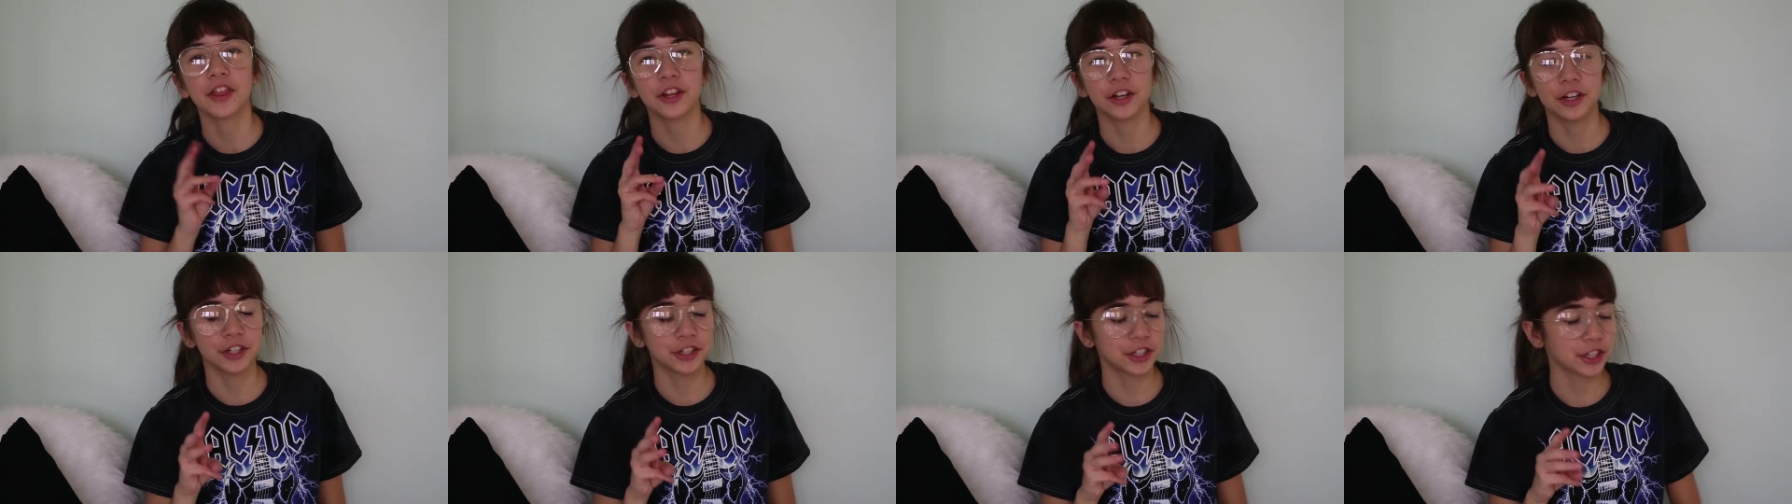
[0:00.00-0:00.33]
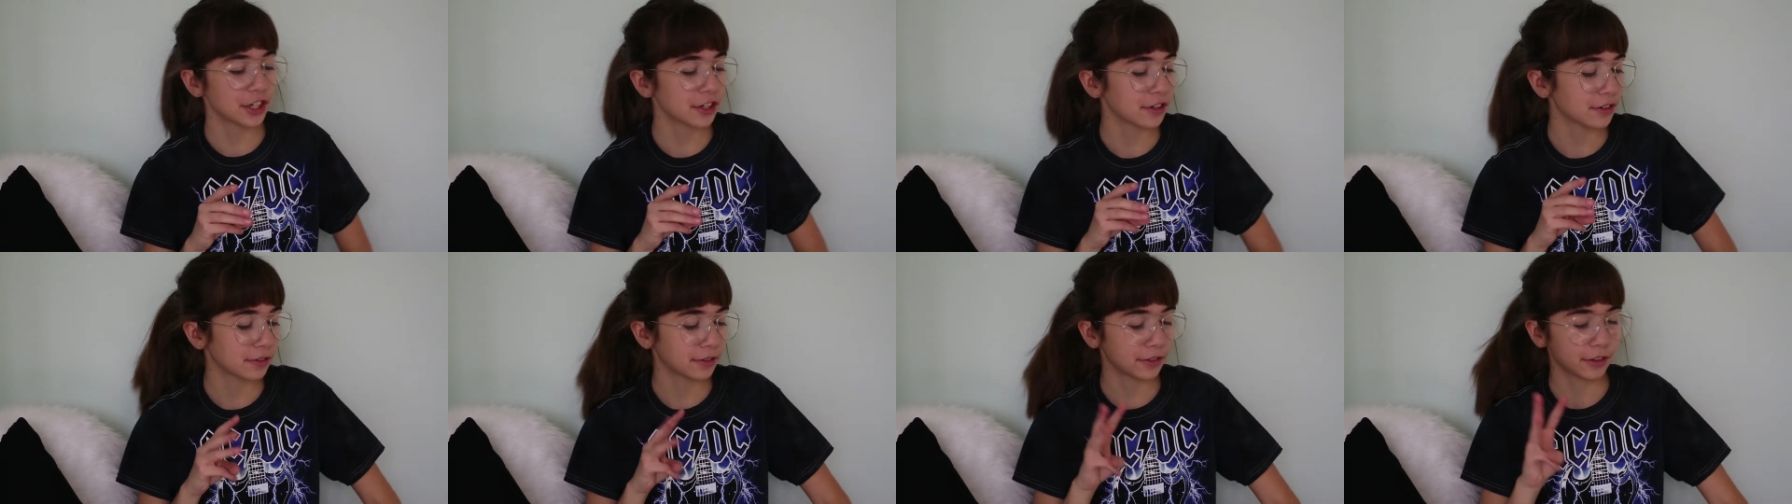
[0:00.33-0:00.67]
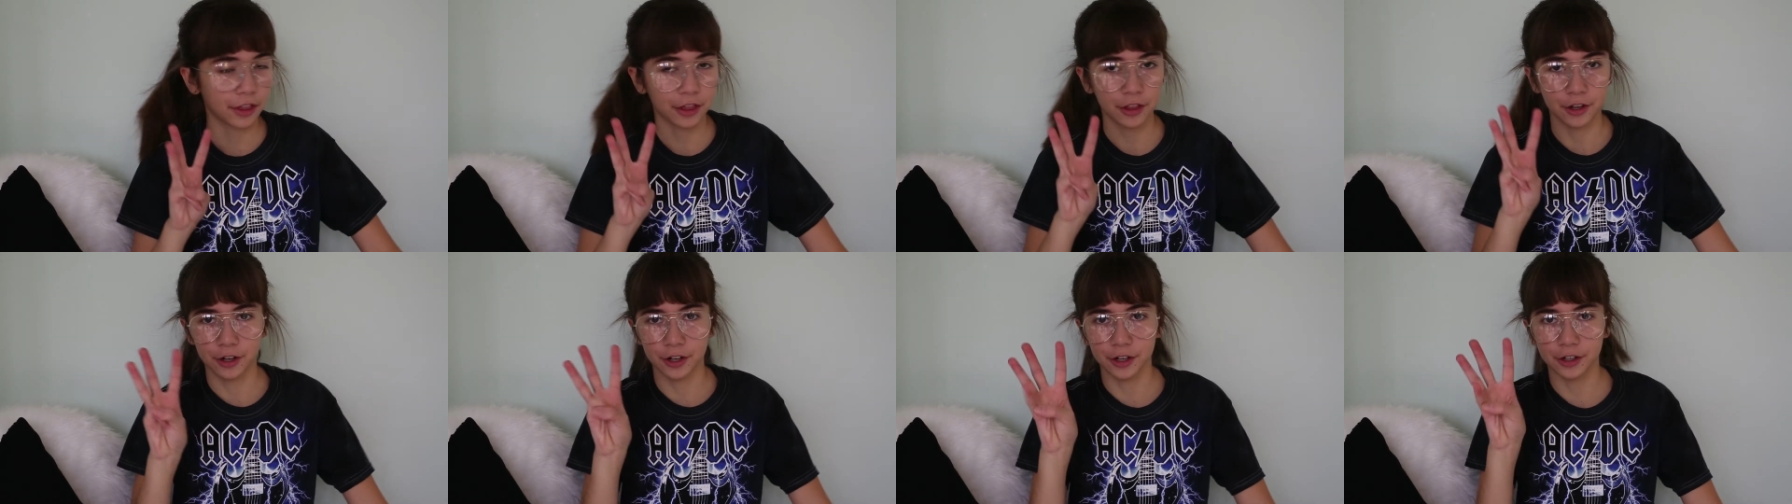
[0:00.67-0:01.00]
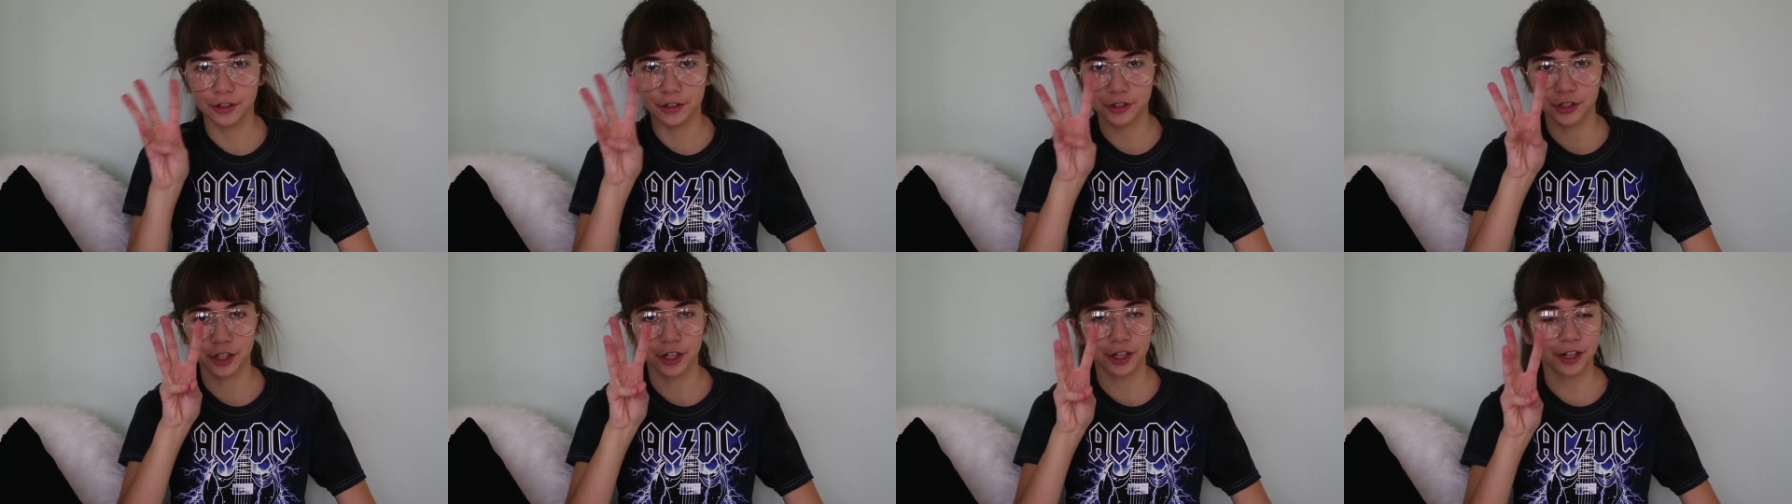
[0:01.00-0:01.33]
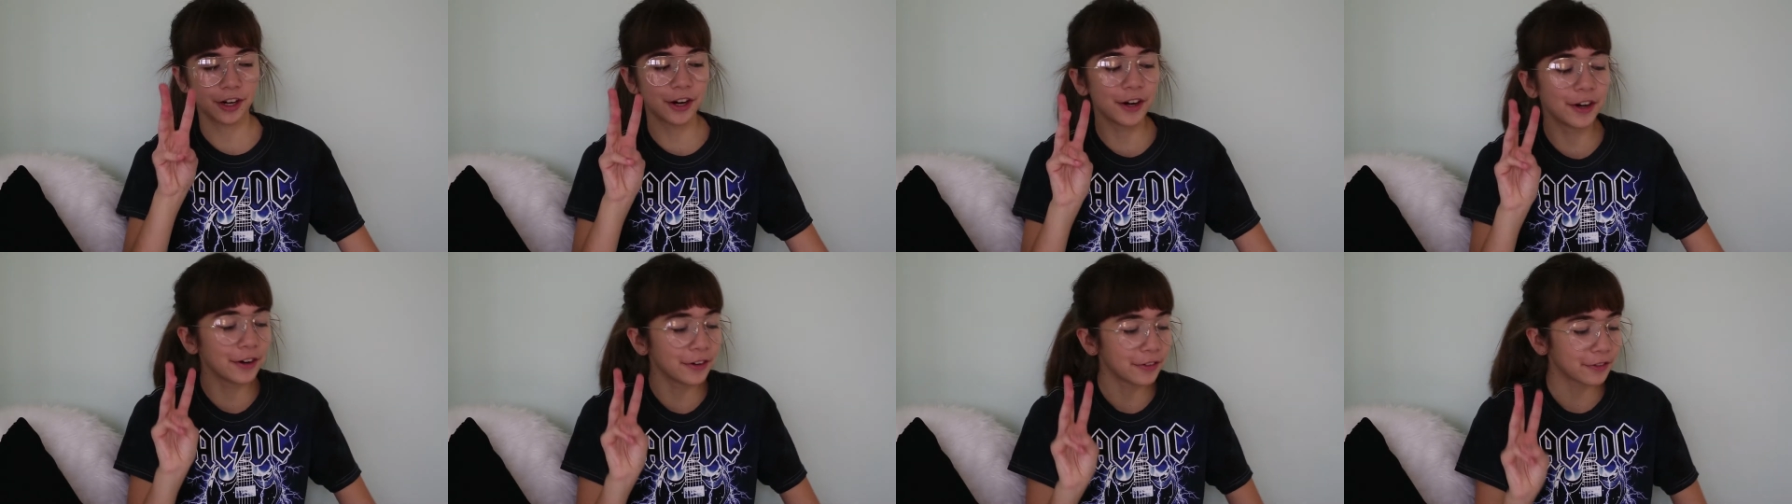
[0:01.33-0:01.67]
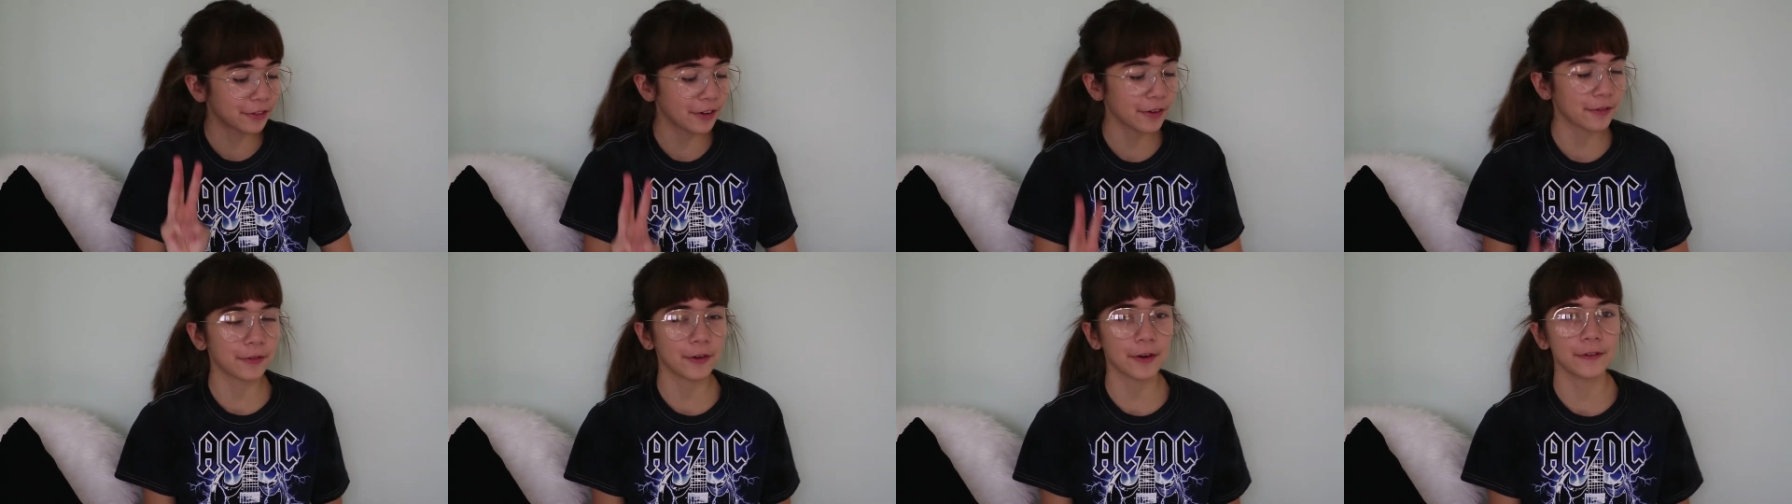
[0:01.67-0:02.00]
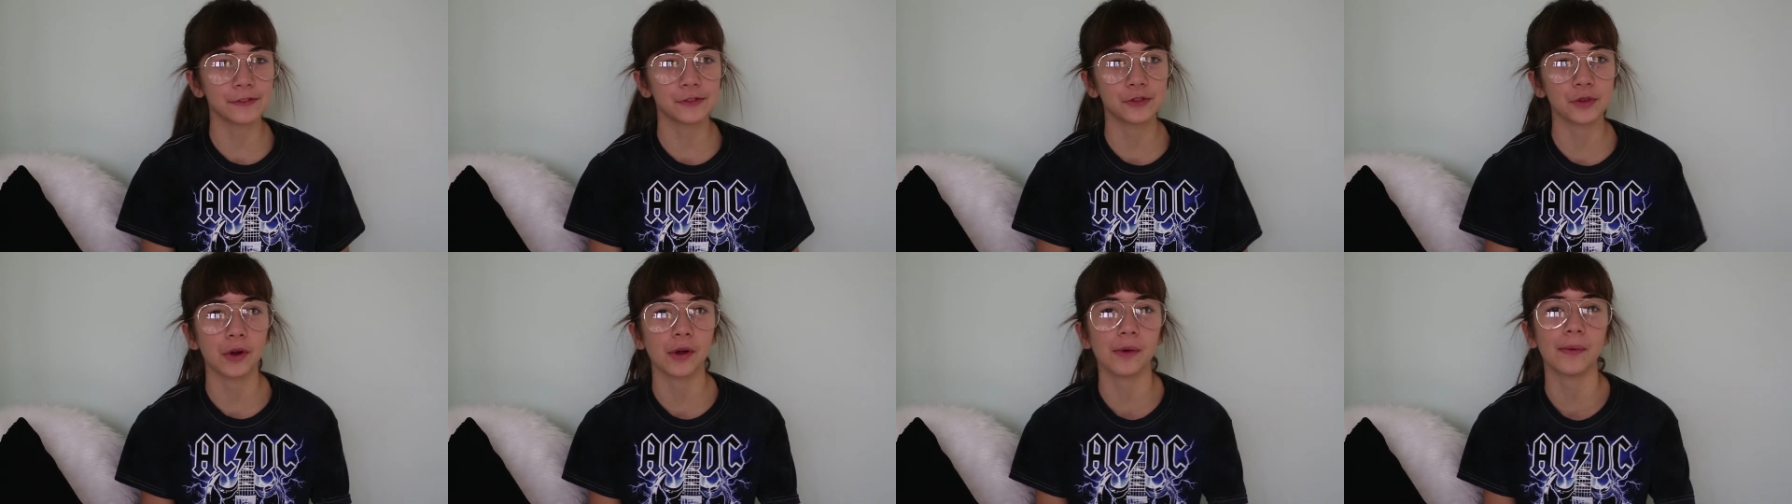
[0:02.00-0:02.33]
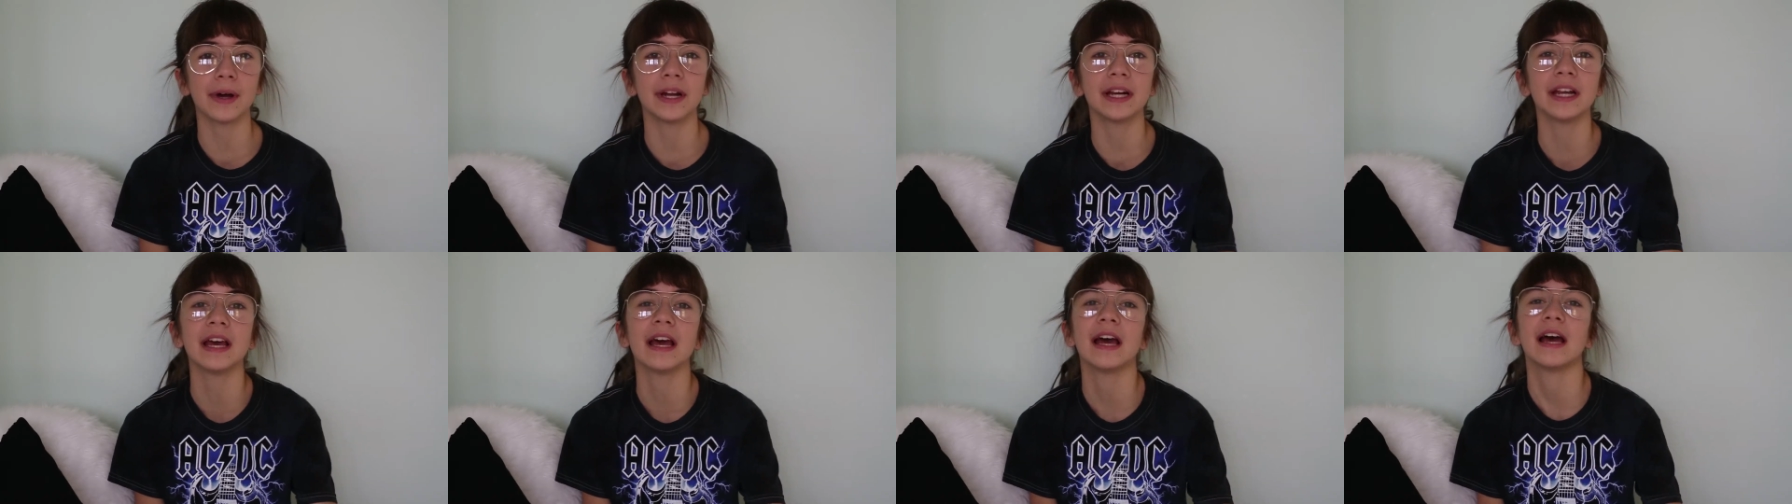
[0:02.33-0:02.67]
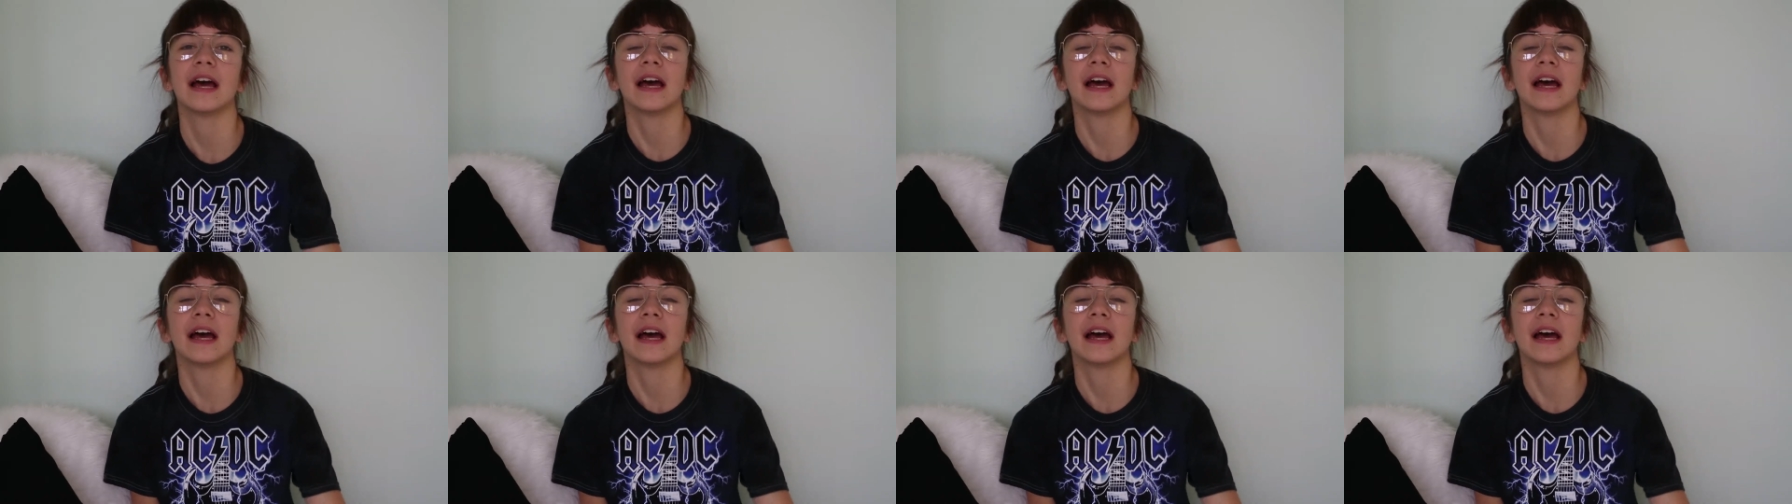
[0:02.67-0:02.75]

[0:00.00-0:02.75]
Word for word: the third shirt from Forever 21